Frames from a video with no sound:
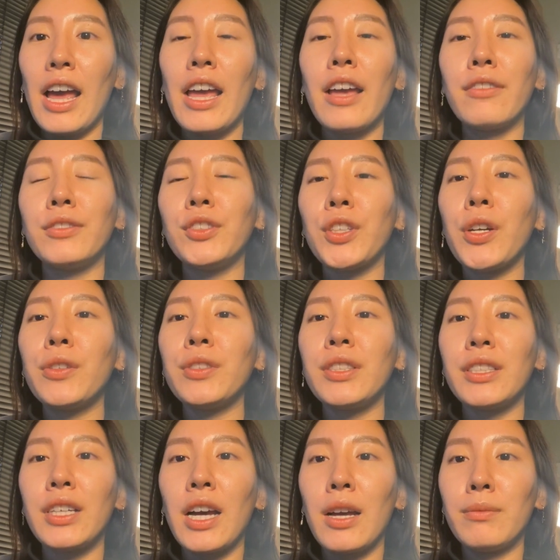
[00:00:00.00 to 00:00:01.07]
I have chose
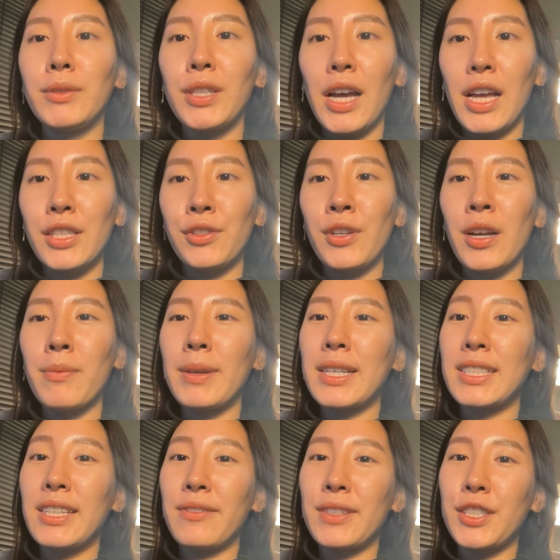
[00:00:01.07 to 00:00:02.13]
to come to Ostrow
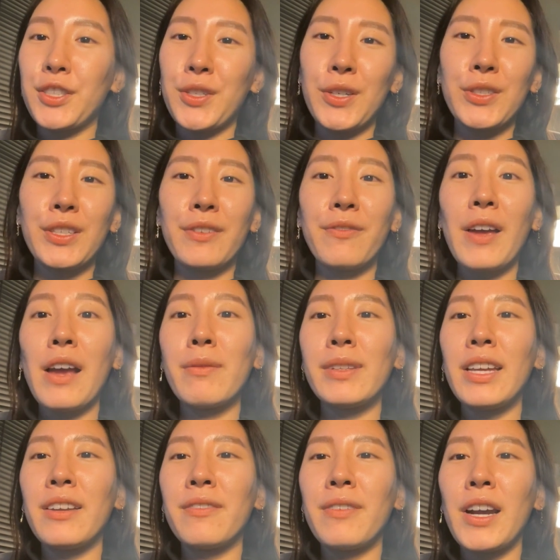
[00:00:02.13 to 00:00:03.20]
because of its Trojan
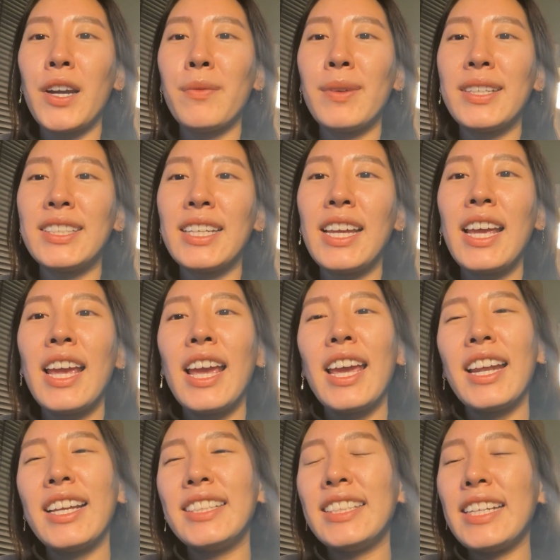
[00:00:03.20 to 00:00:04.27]
family environment,
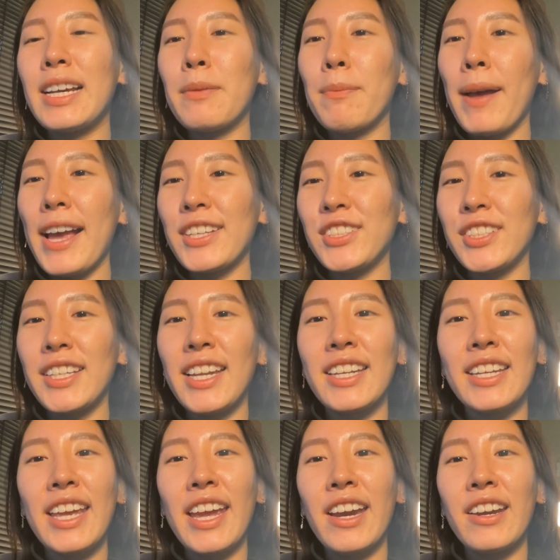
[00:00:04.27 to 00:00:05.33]
and I see compassion
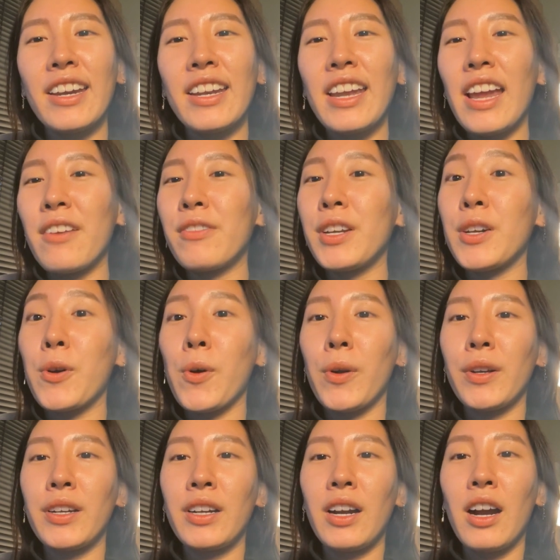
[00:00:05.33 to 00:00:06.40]
and care in every
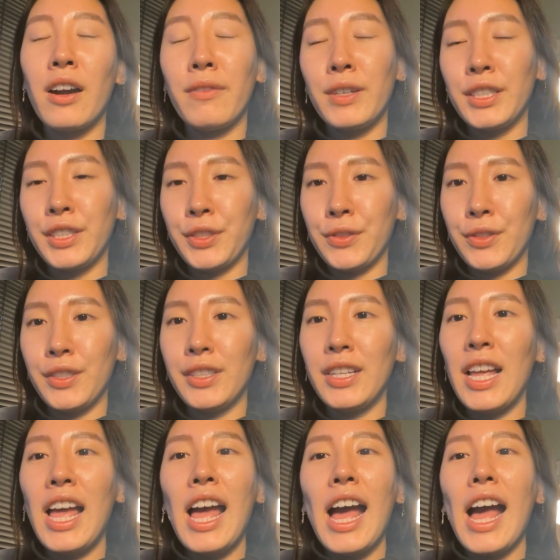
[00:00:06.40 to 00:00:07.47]
corner of our school.
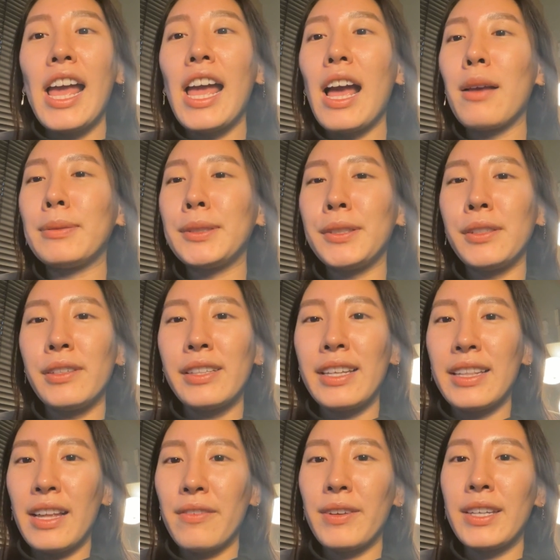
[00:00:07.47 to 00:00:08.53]
I absolutely
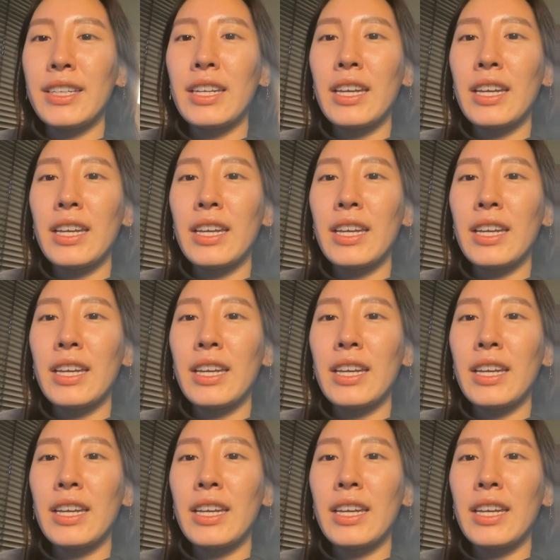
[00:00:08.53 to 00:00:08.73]
love it.